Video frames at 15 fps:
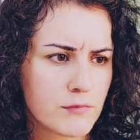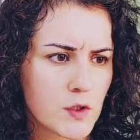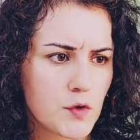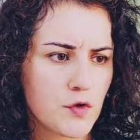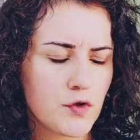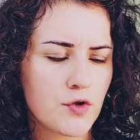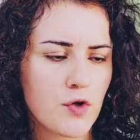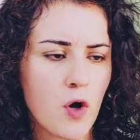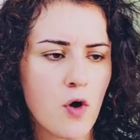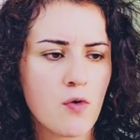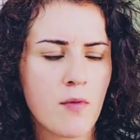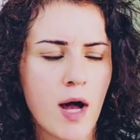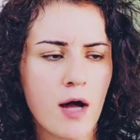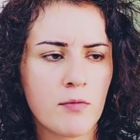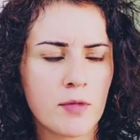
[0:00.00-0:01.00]
to
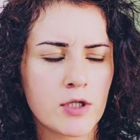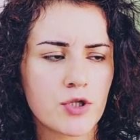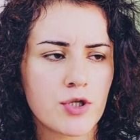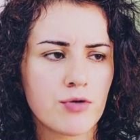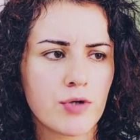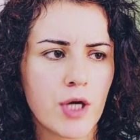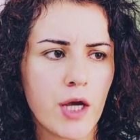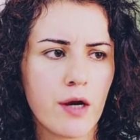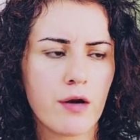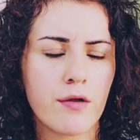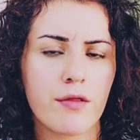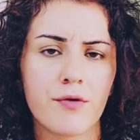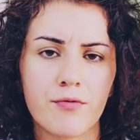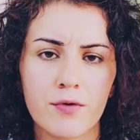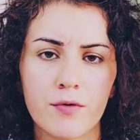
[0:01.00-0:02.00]
show how much you care
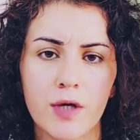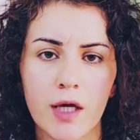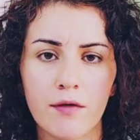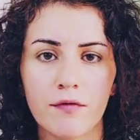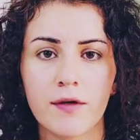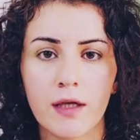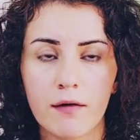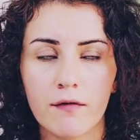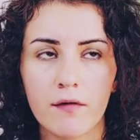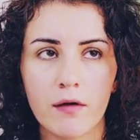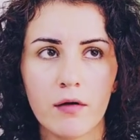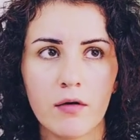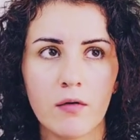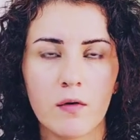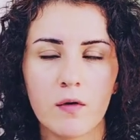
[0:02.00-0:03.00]
through gift
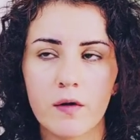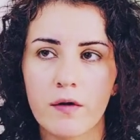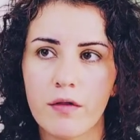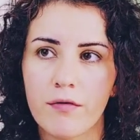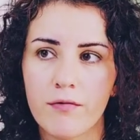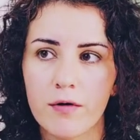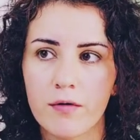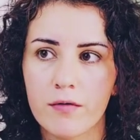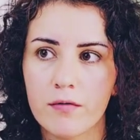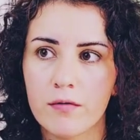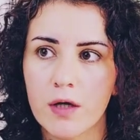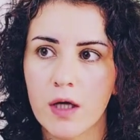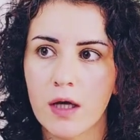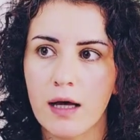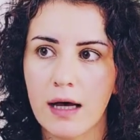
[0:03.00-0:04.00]
giving or through
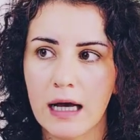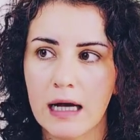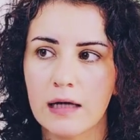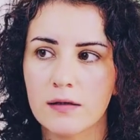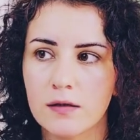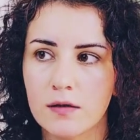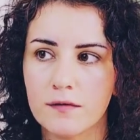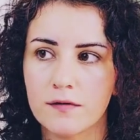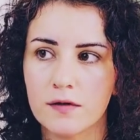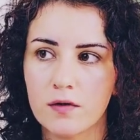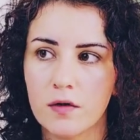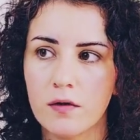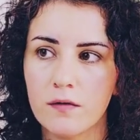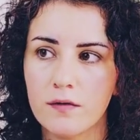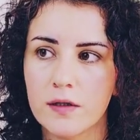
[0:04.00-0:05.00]
acts of
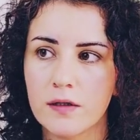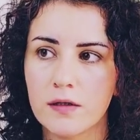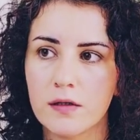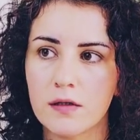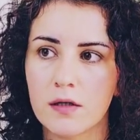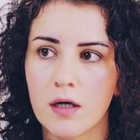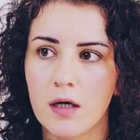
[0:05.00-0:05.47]
service